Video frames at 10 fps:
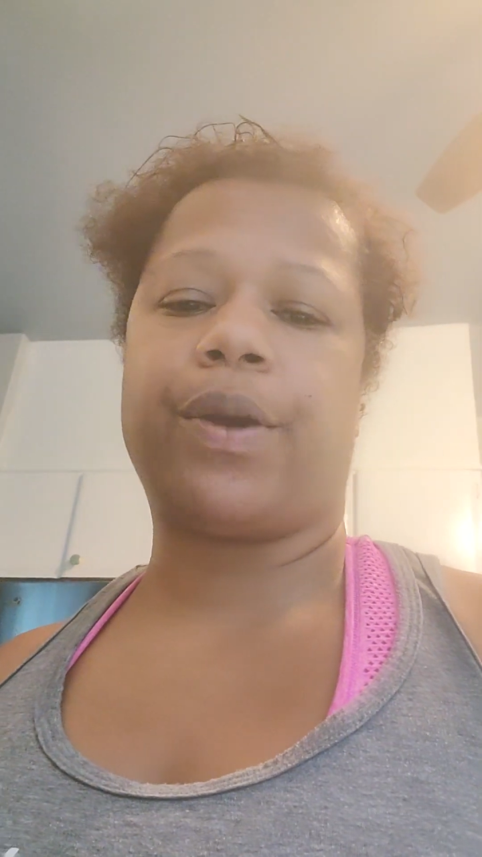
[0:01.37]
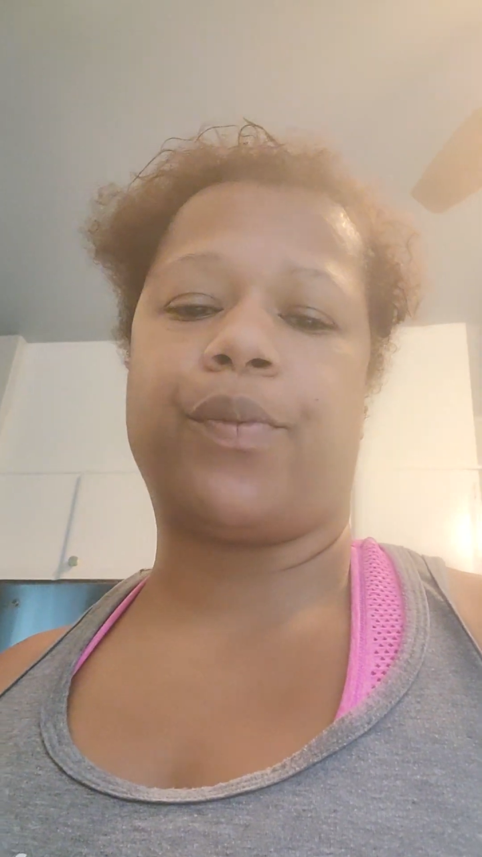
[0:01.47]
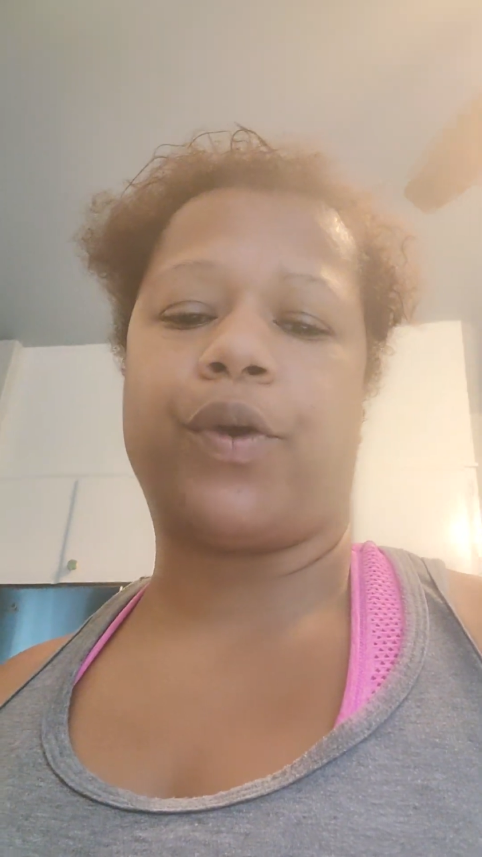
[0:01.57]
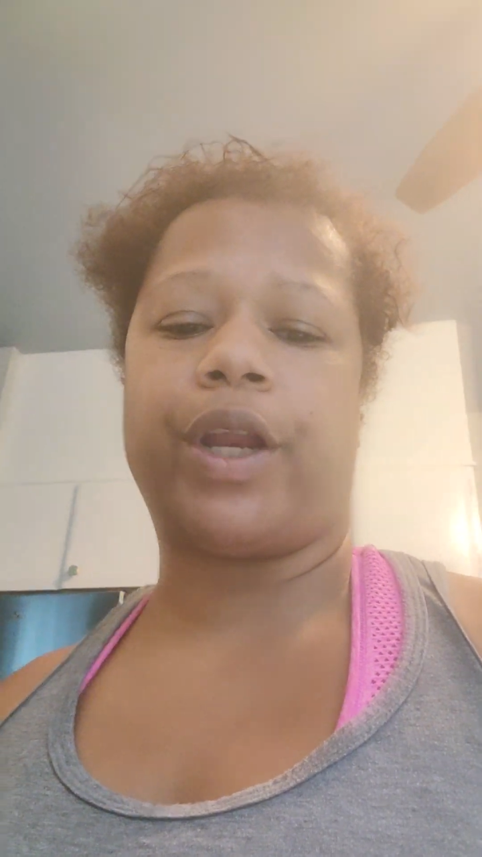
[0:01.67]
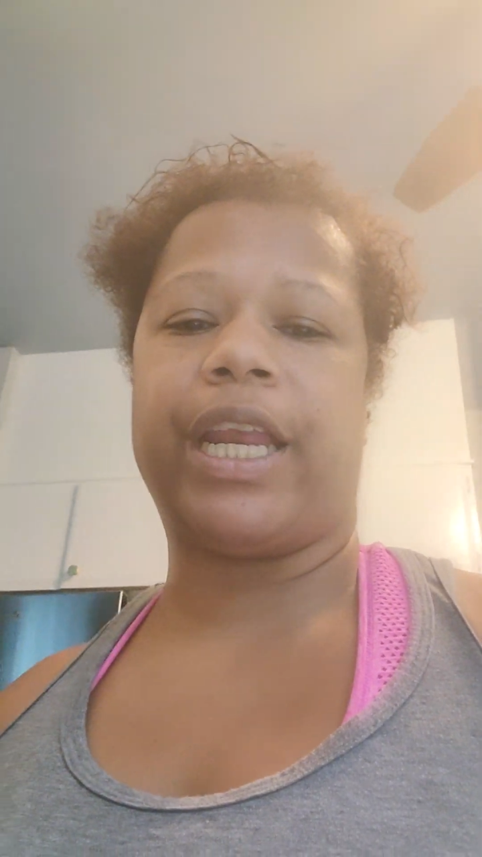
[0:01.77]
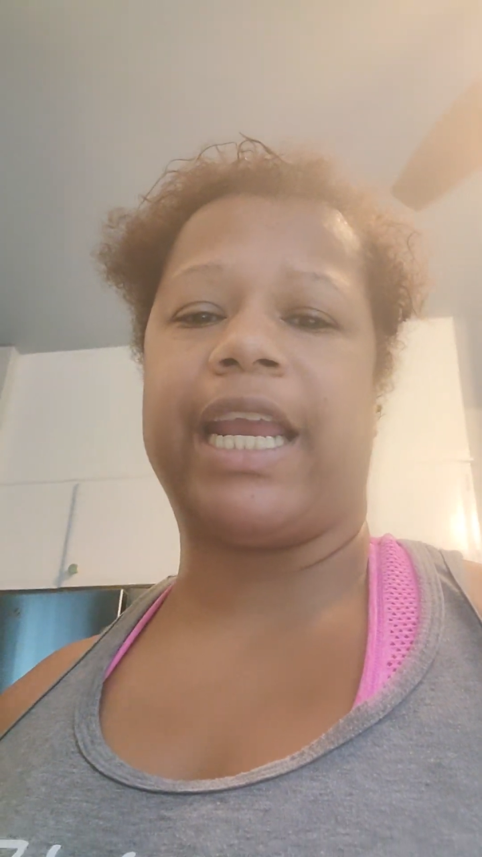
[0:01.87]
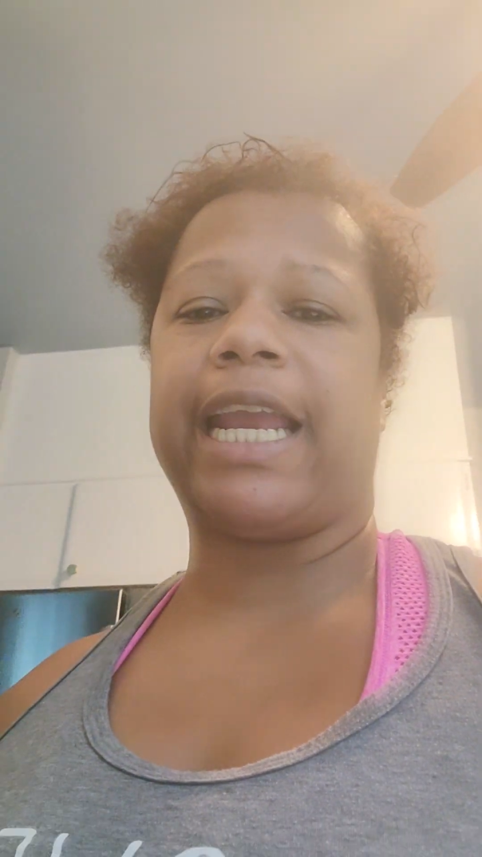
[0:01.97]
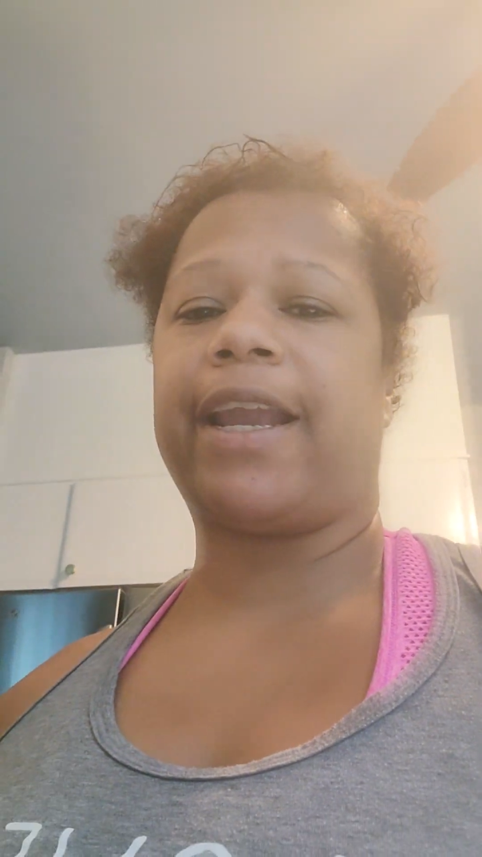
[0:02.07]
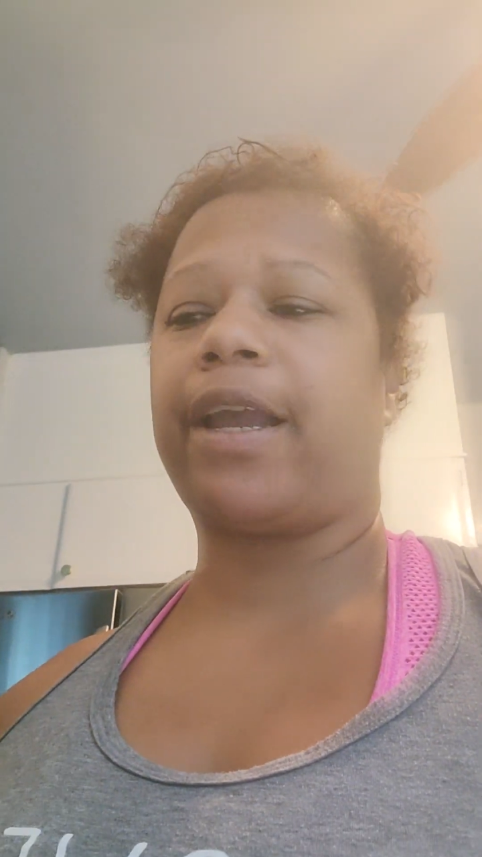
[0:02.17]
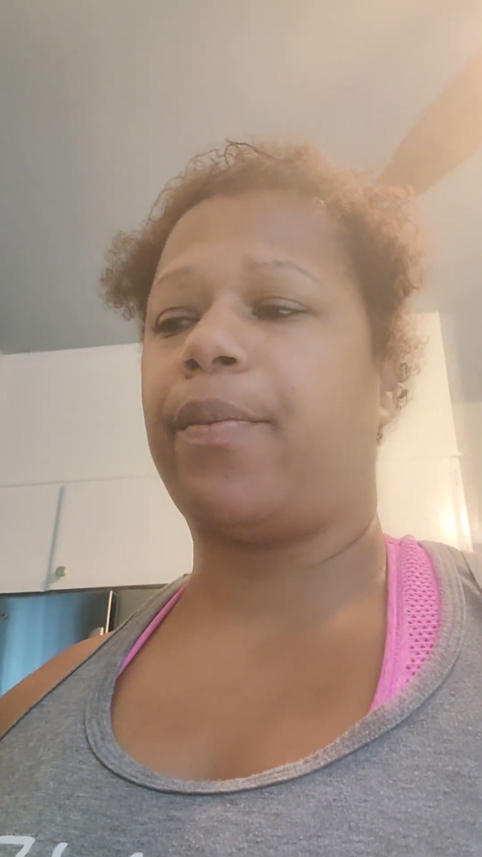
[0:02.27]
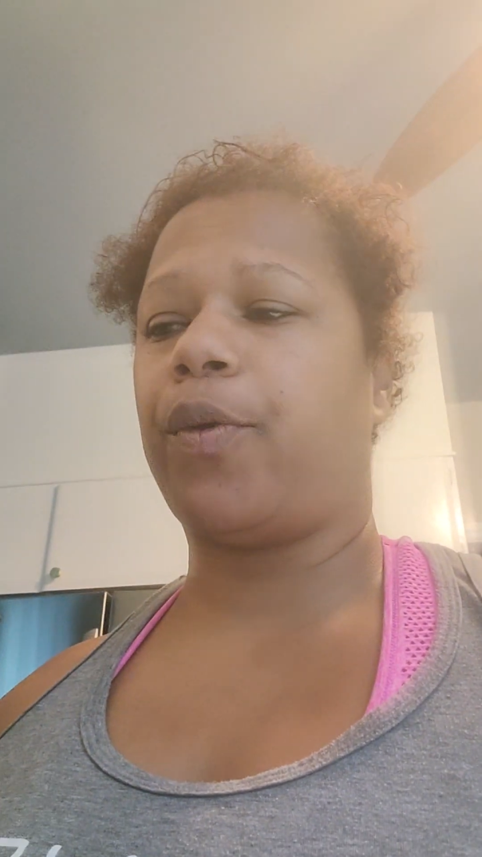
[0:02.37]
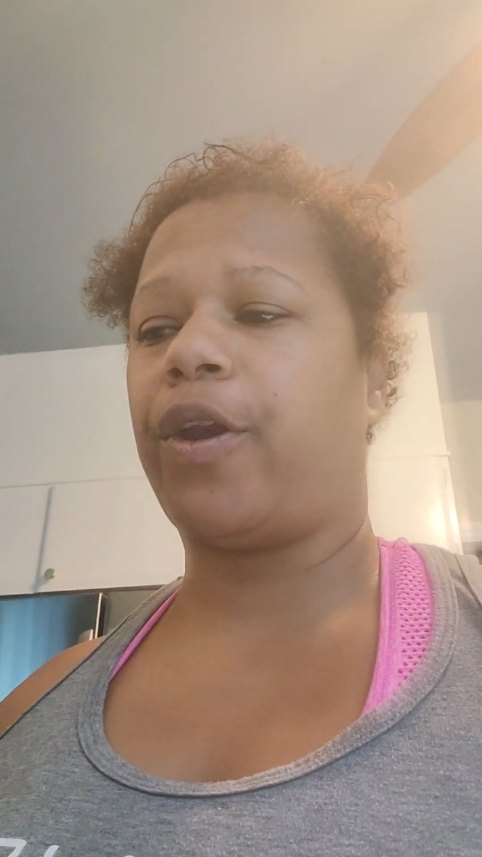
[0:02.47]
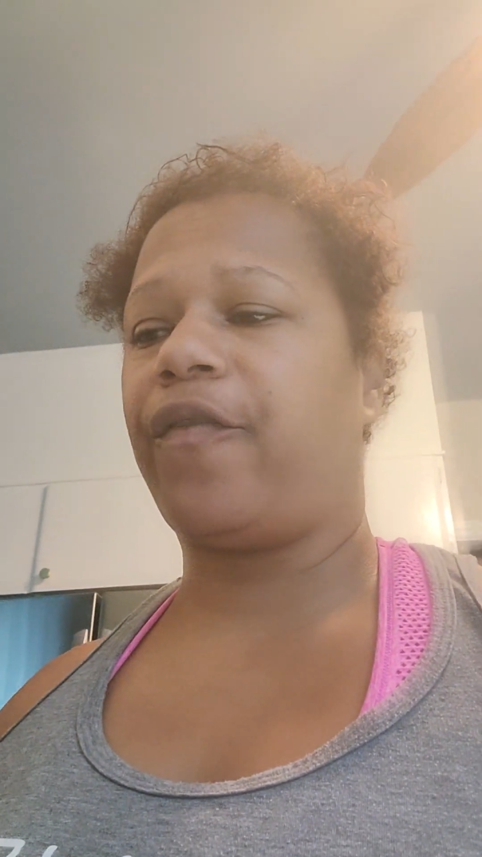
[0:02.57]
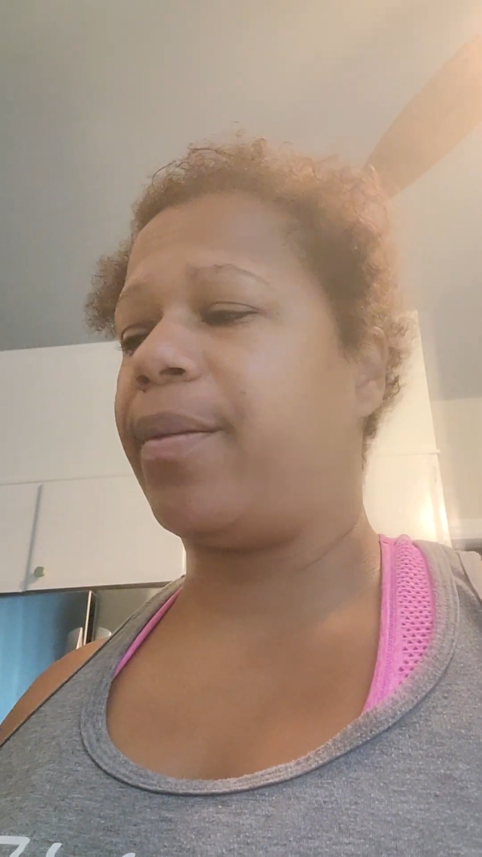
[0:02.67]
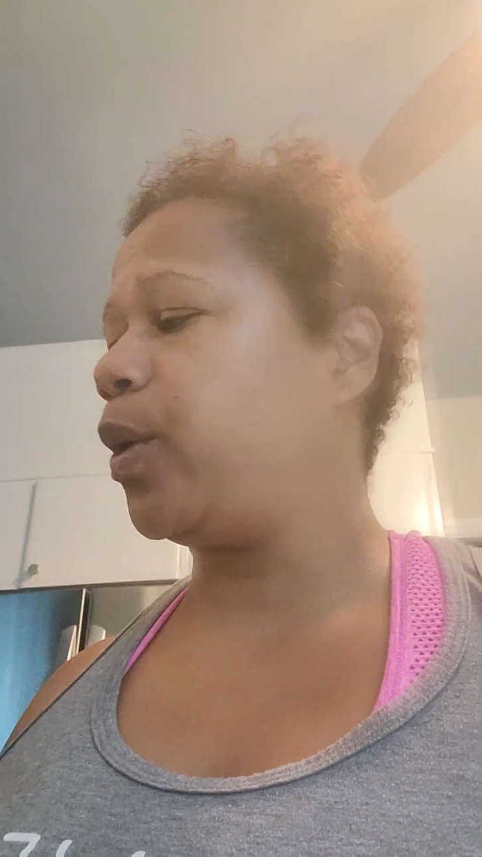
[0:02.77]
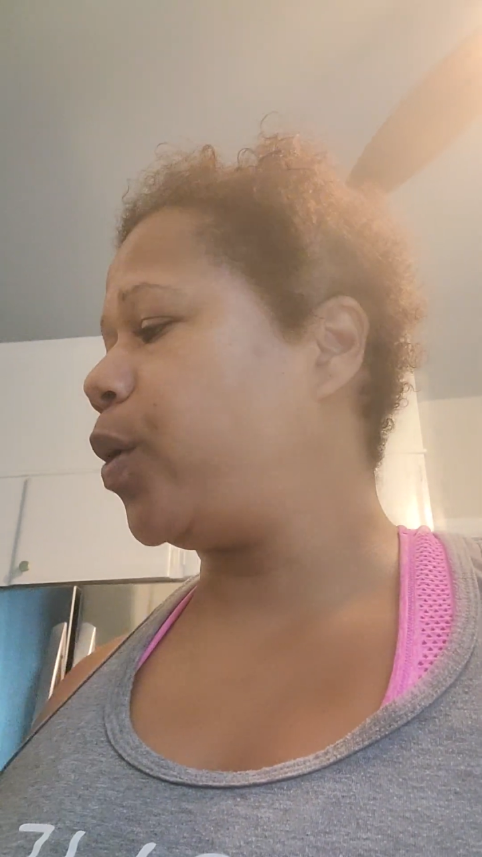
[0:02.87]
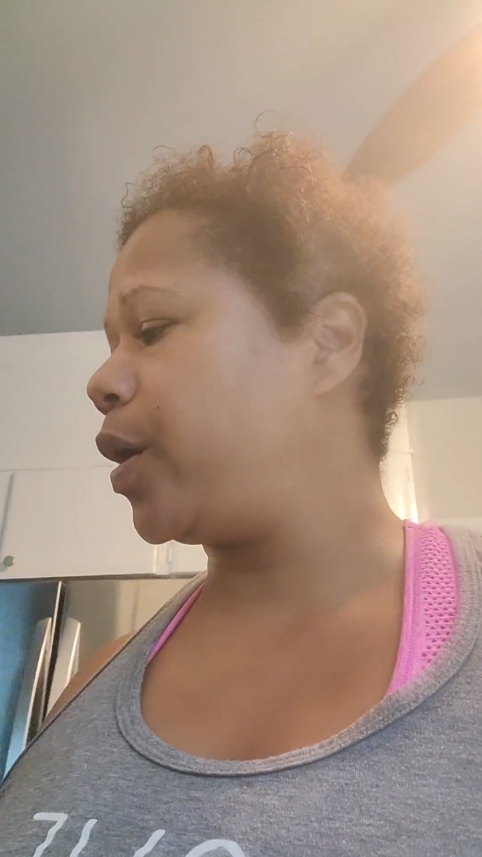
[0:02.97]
good morning, good morning family.